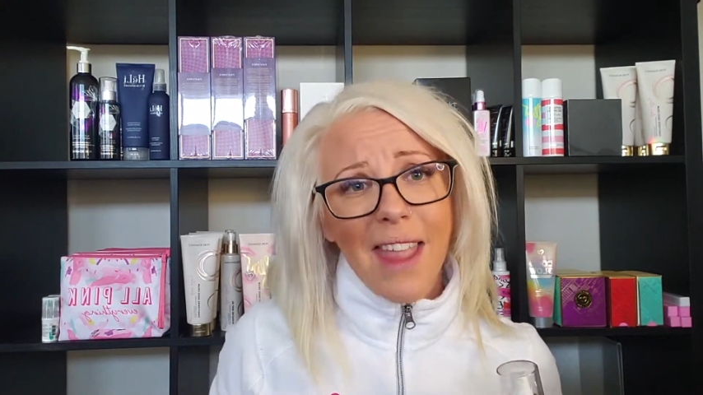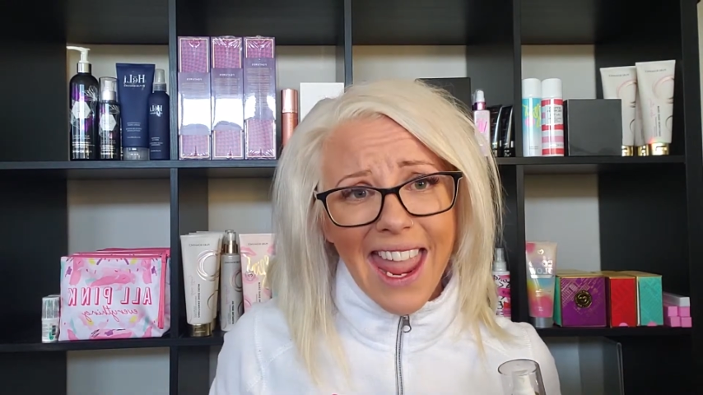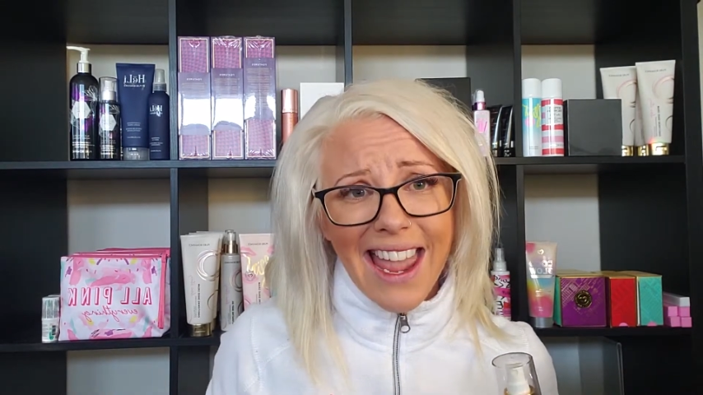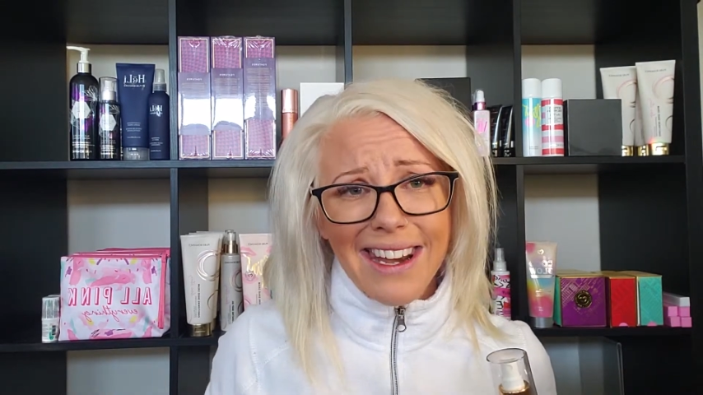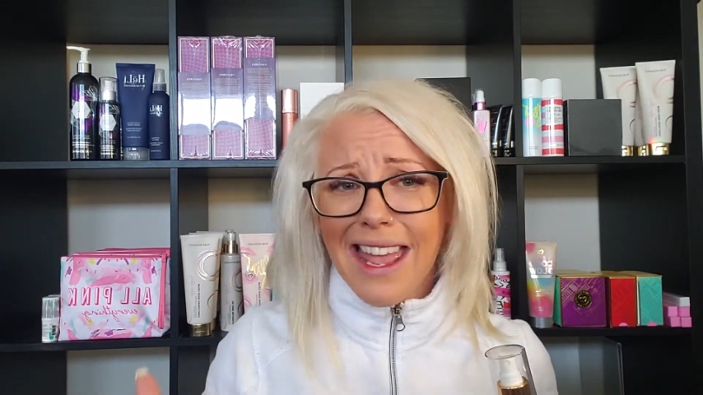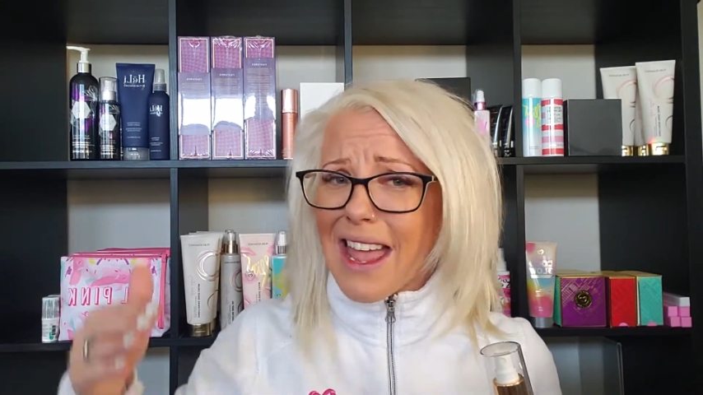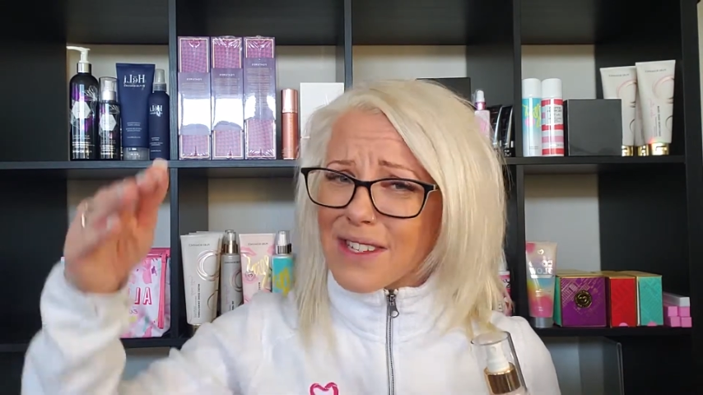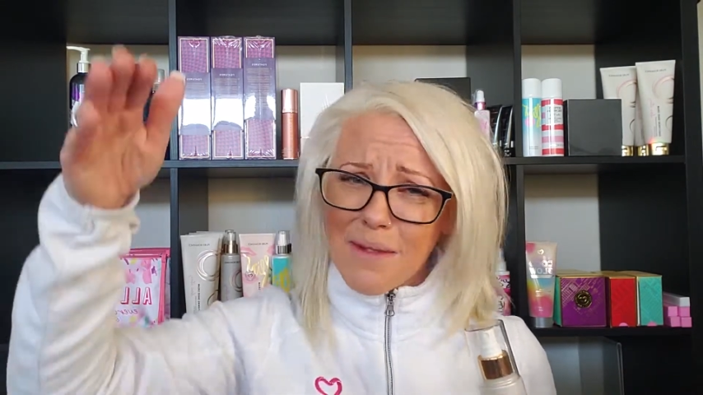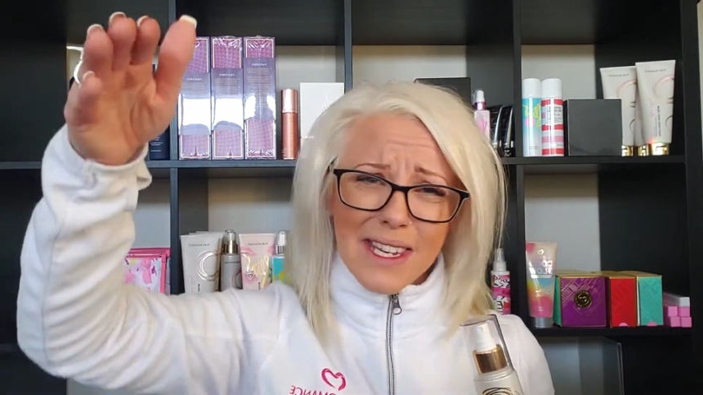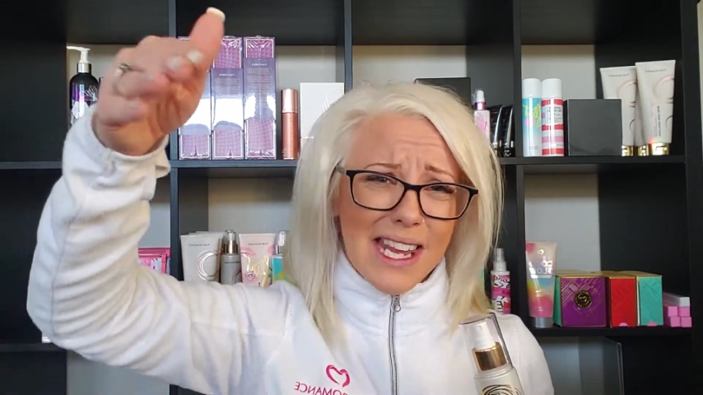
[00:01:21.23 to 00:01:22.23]
And
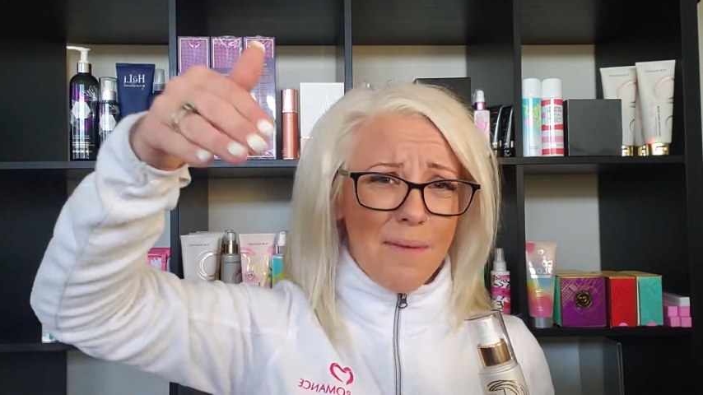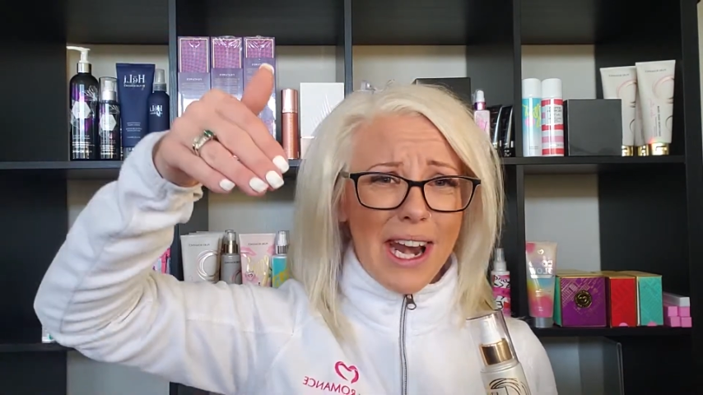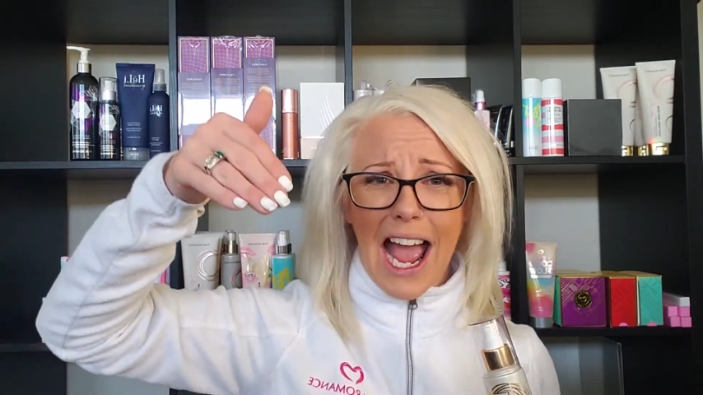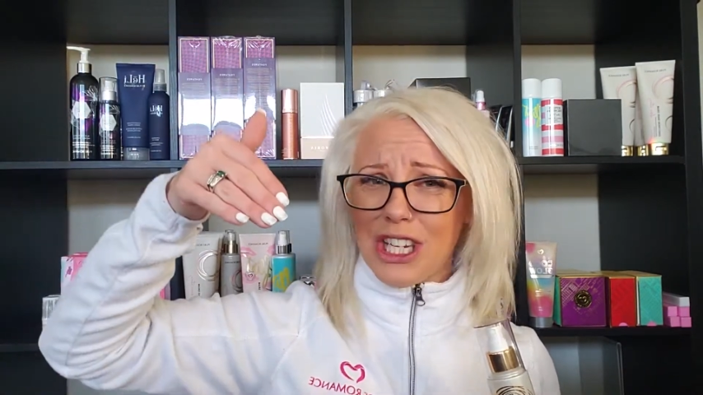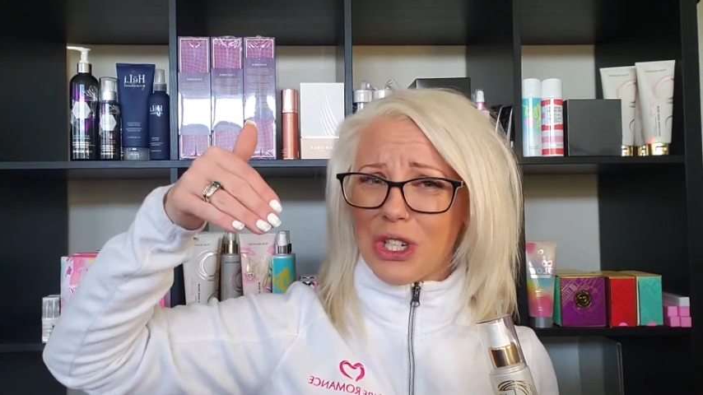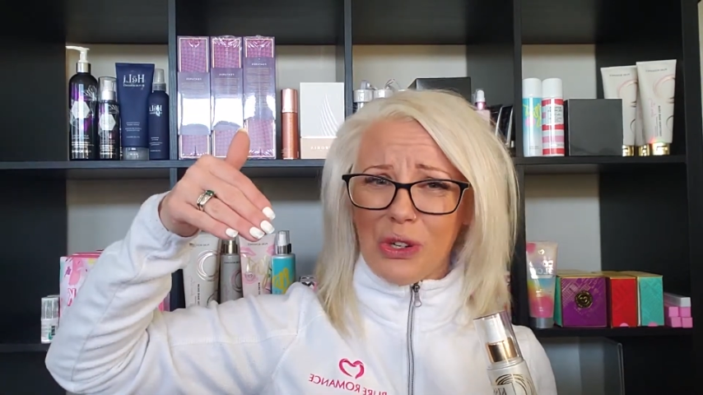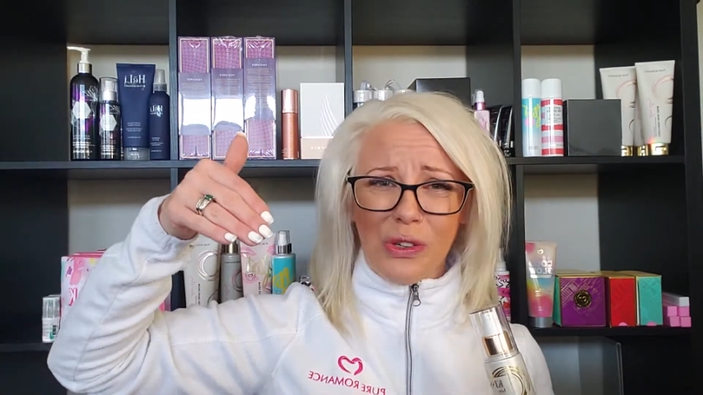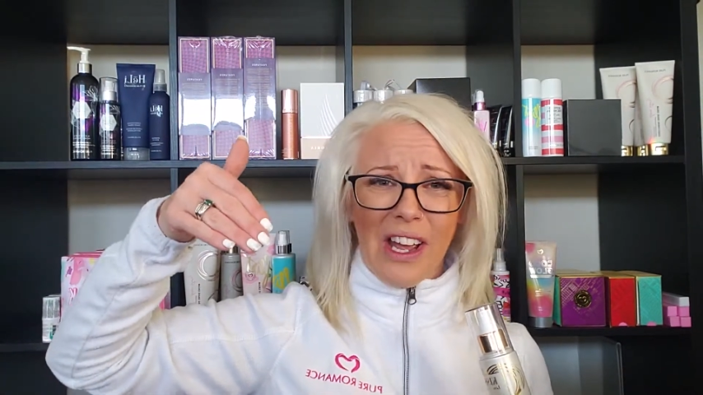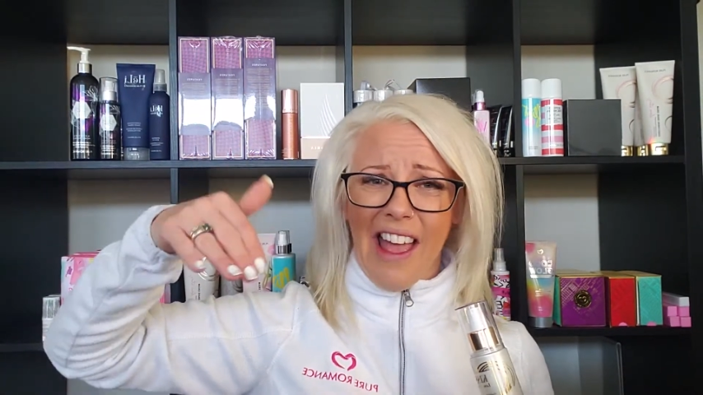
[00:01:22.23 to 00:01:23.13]
somebody's coming at you,